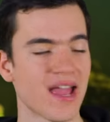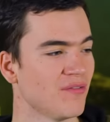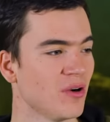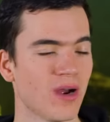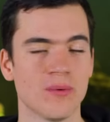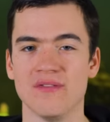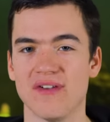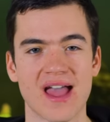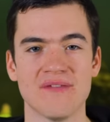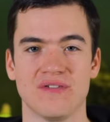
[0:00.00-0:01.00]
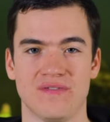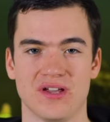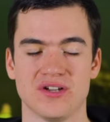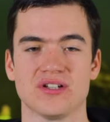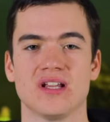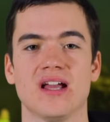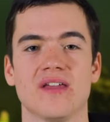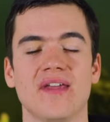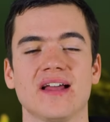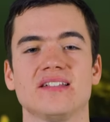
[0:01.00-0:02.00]
everywhere we've ever fished,
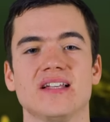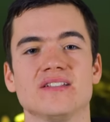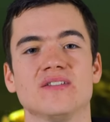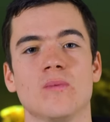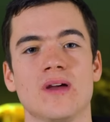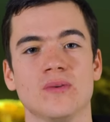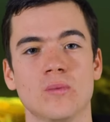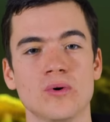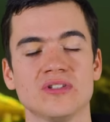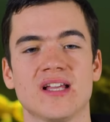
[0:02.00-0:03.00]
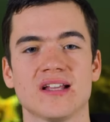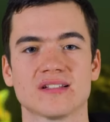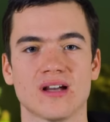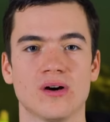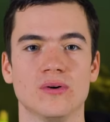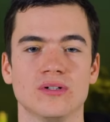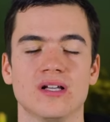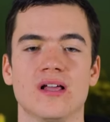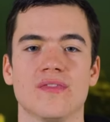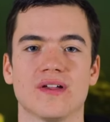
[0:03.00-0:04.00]
and that is that when the water gets cold,
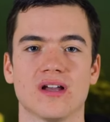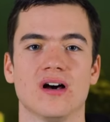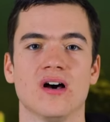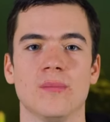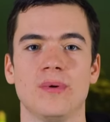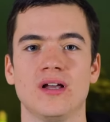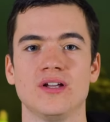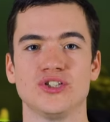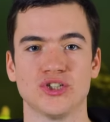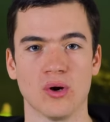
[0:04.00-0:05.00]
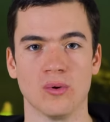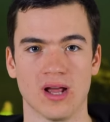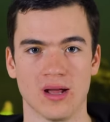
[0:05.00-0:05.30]
the carp shoal